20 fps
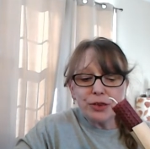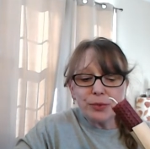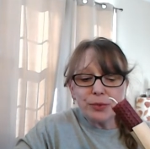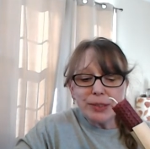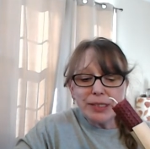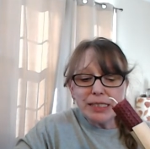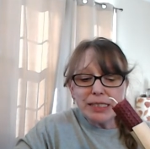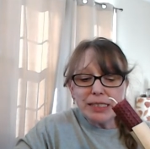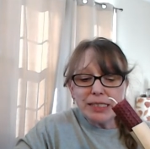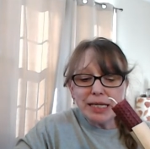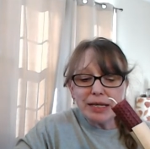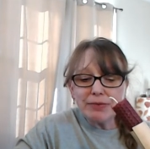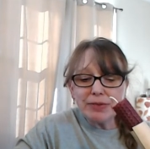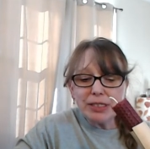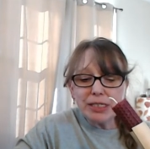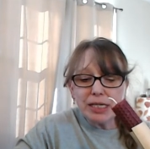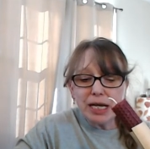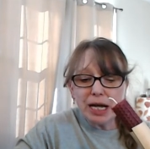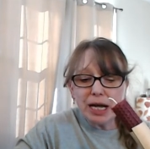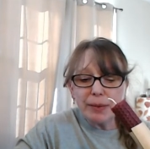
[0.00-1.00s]
three to seven
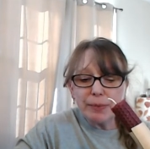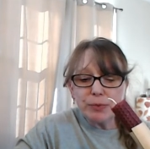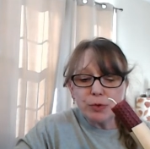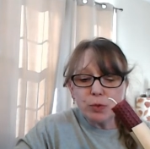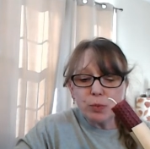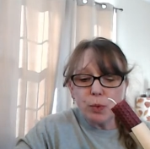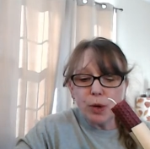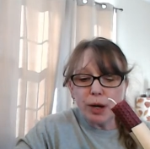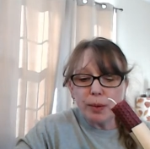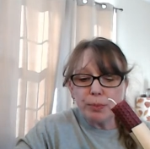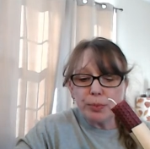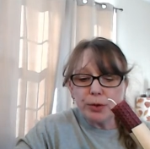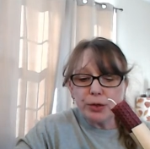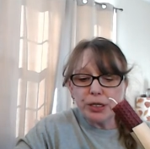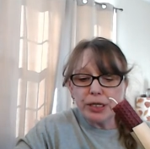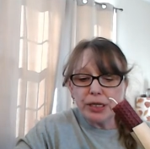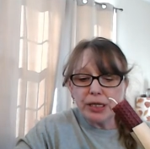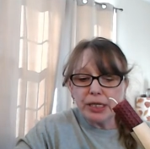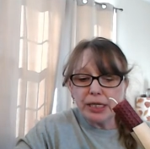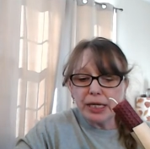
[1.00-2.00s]
times while
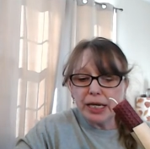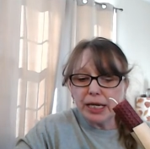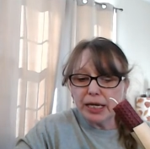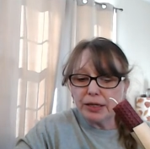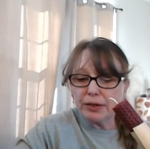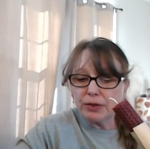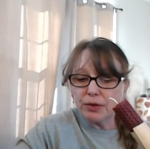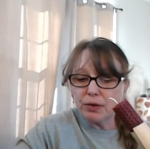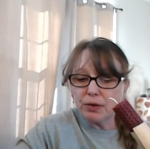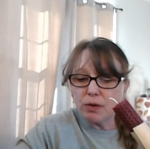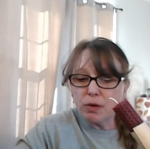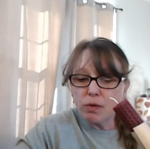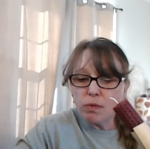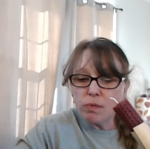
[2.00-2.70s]
burning the candle.